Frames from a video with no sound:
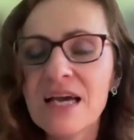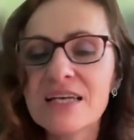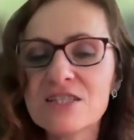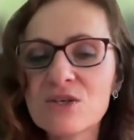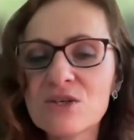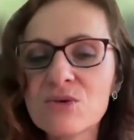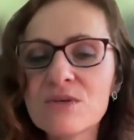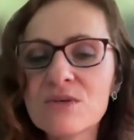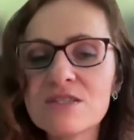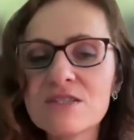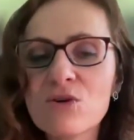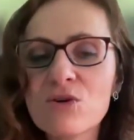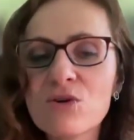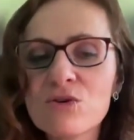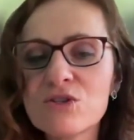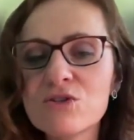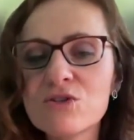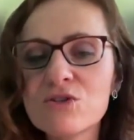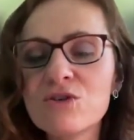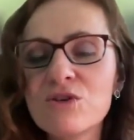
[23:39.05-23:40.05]
So it's not
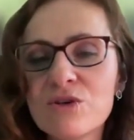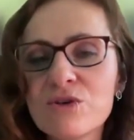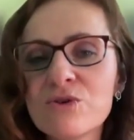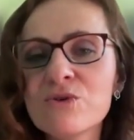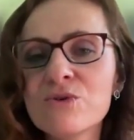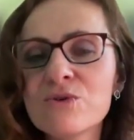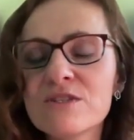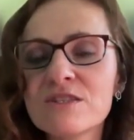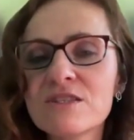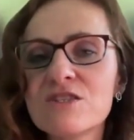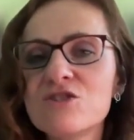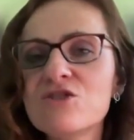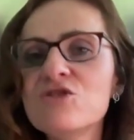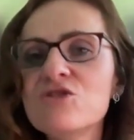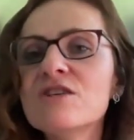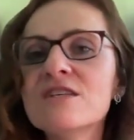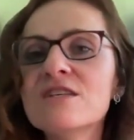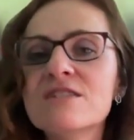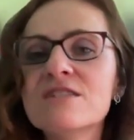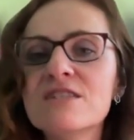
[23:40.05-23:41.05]
to lose the
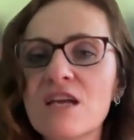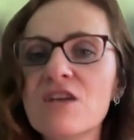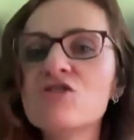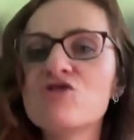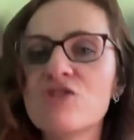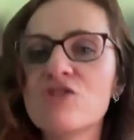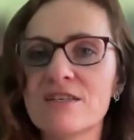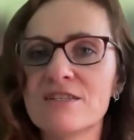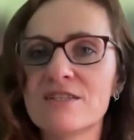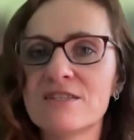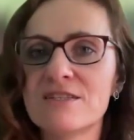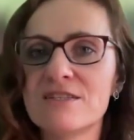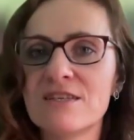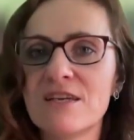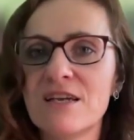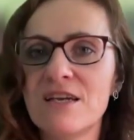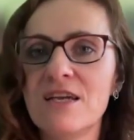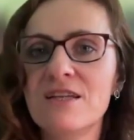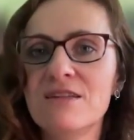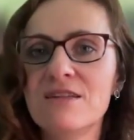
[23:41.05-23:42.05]
students'
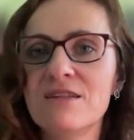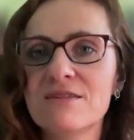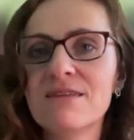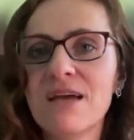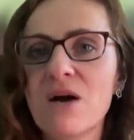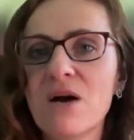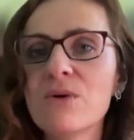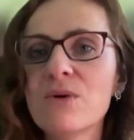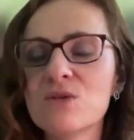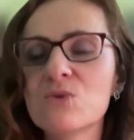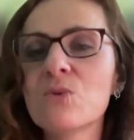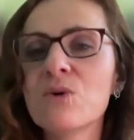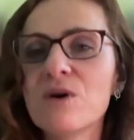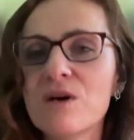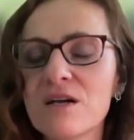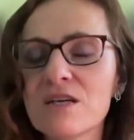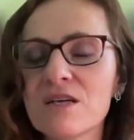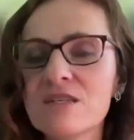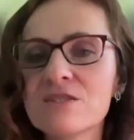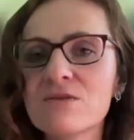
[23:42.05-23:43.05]
interest in how it
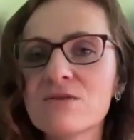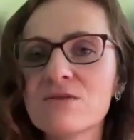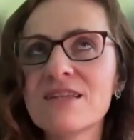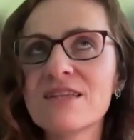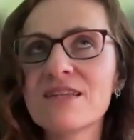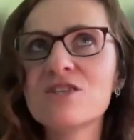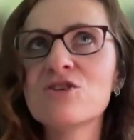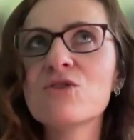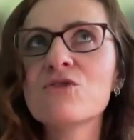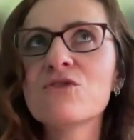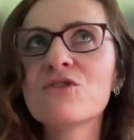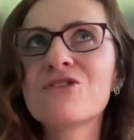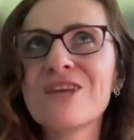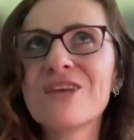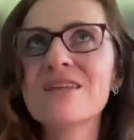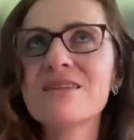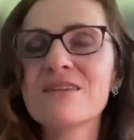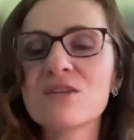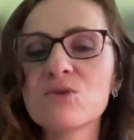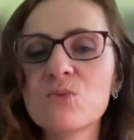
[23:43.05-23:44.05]
works, so that they don't
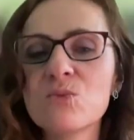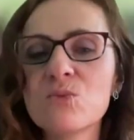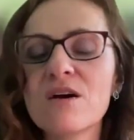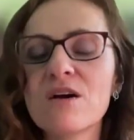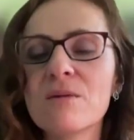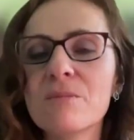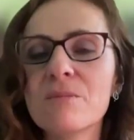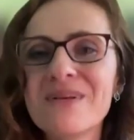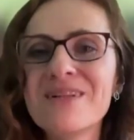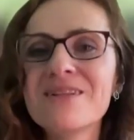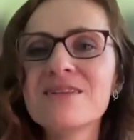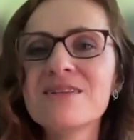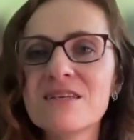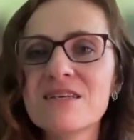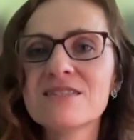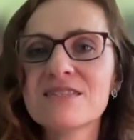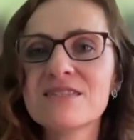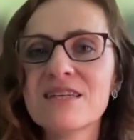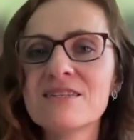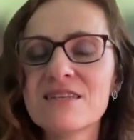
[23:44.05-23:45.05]
think that we are building
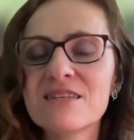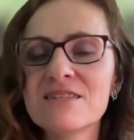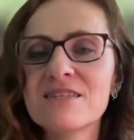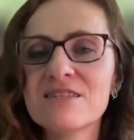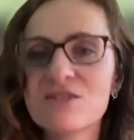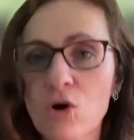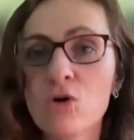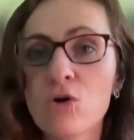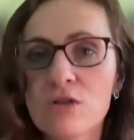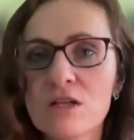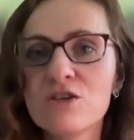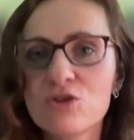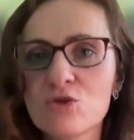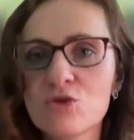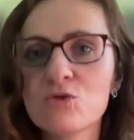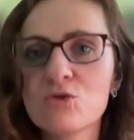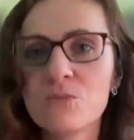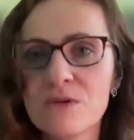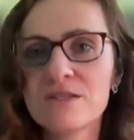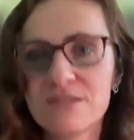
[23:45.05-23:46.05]
sentences only
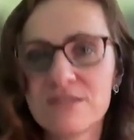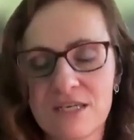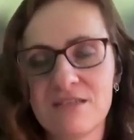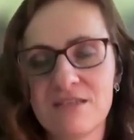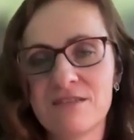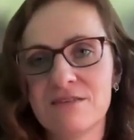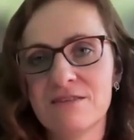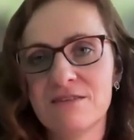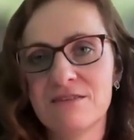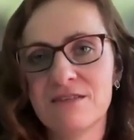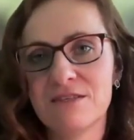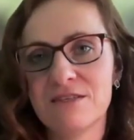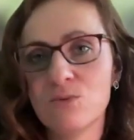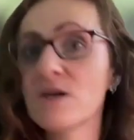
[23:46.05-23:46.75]
to build sentences.